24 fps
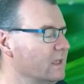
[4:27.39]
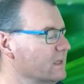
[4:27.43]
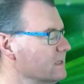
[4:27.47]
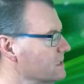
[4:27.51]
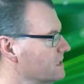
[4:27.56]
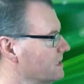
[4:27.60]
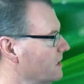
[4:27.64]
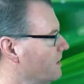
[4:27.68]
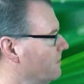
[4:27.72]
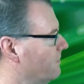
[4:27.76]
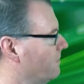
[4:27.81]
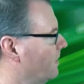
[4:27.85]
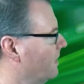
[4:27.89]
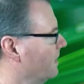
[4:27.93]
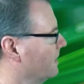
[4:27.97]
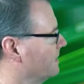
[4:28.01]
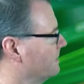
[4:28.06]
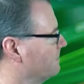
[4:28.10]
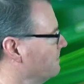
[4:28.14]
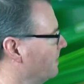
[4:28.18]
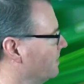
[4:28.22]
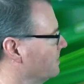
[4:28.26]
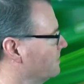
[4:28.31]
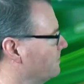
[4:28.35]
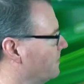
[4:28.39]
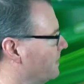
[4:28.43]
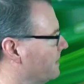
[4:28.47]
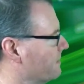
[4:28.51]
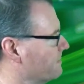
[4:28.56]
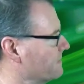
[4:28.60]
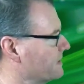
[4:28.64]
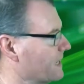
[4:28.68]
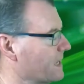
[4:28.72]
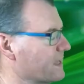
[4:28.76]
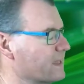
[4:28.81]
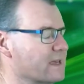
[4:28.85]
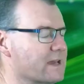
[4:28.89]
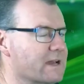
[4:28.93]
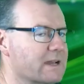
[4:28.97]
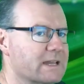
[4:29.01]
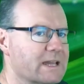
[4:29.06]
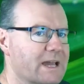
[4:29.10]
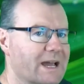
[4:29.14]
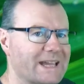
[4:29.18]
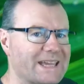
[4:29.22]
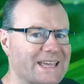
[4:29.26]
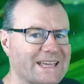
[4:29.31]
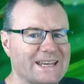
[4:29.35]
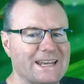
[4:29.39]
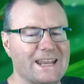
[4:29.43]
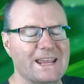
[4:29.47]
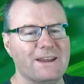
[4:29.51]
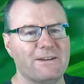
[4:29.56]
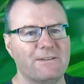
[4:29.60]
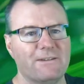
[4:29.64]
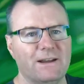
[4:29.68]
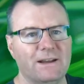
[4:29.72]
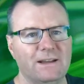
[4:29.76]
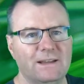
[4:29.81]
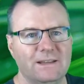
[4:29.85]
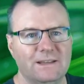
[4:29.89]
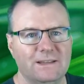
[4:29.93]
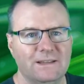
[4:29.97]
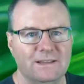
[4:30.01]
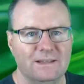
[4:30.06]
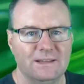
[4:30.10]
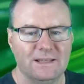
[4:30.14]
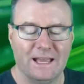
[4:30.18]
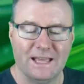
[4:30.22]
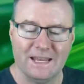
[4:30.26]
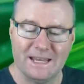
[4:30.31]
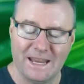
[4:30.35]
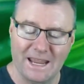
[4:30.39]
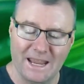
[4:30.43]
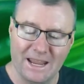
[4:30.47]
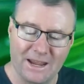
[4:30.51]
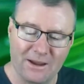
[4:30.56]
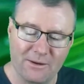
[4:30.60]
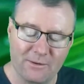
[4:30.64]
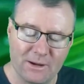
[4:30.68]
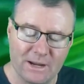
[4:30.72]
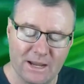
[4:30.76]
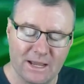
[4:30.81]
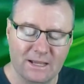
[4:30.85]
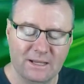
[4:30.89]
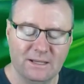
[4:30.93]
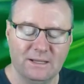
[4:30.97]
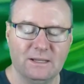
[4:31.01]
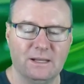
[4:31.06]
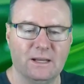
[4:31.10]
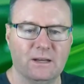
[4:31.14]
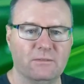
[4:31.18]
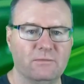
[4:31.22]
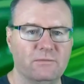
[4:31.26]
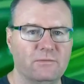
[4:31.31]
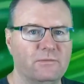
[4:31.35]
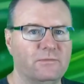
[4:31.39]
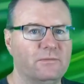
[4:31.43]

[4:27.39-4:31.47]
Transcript: So if I multiply them together, I get an area of